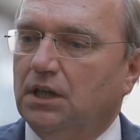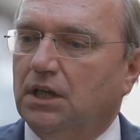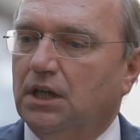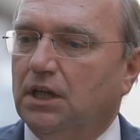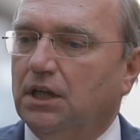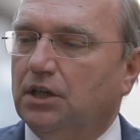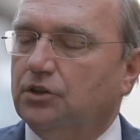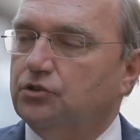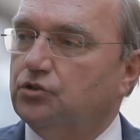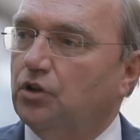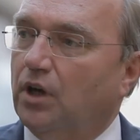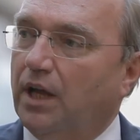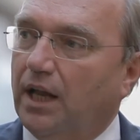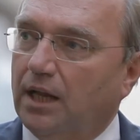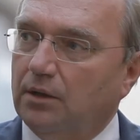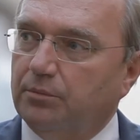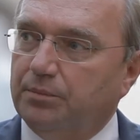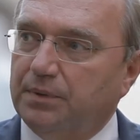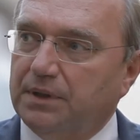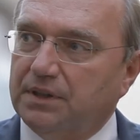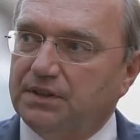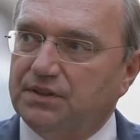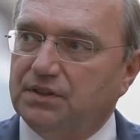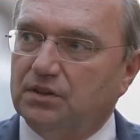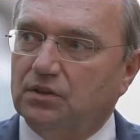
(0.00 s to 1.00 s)
uh, to
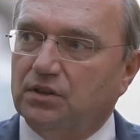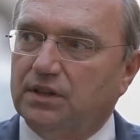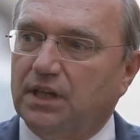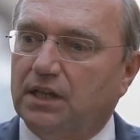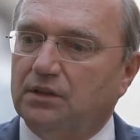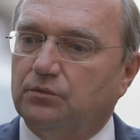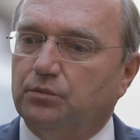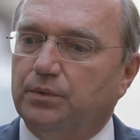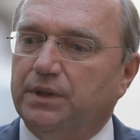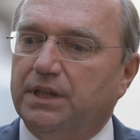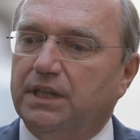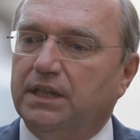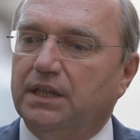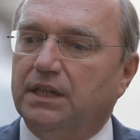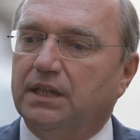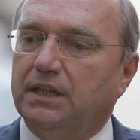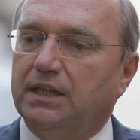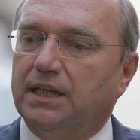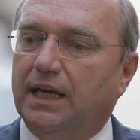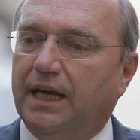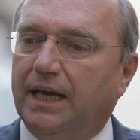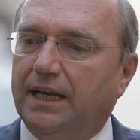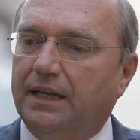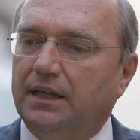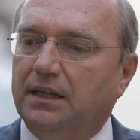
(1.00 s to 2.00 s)
help us so that we
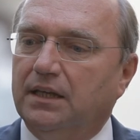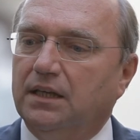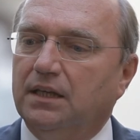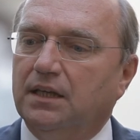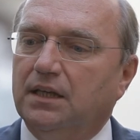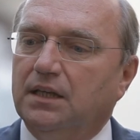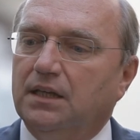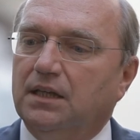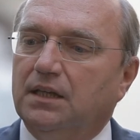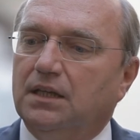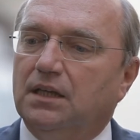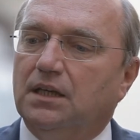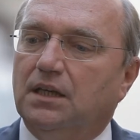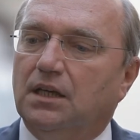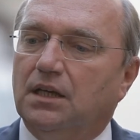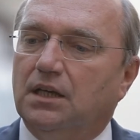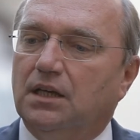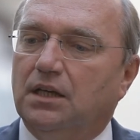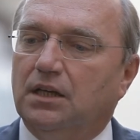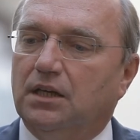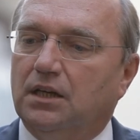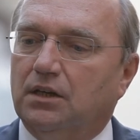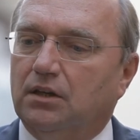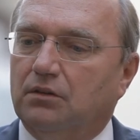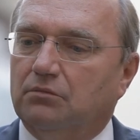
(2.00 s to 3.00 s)
can
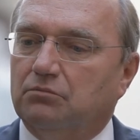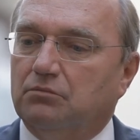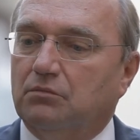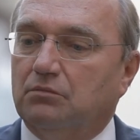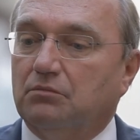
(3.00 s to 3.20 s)
uh,